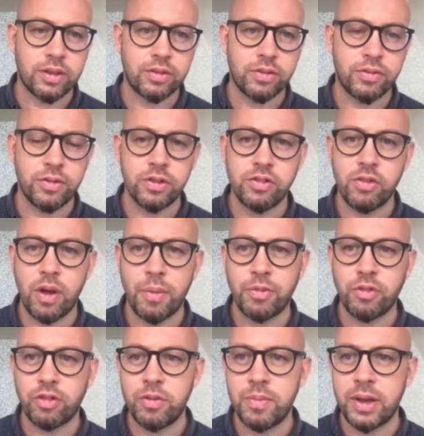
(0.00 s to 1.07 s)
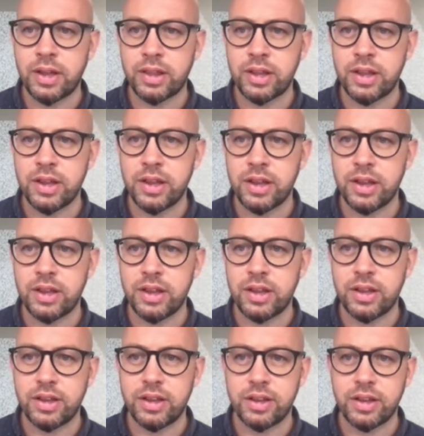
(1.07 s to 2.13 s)
So first of all, I'm just going to make the
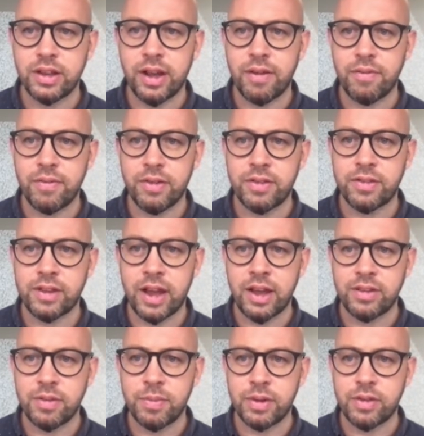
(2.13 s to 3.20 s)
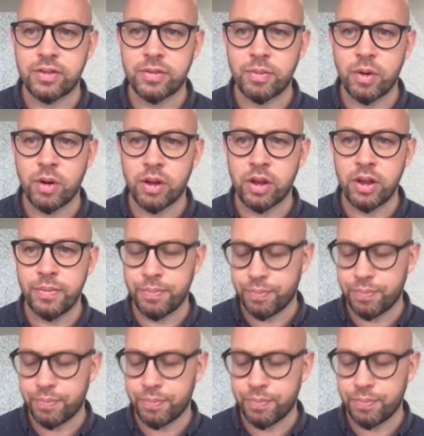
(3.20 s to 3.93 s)
canvas size a bit smaller.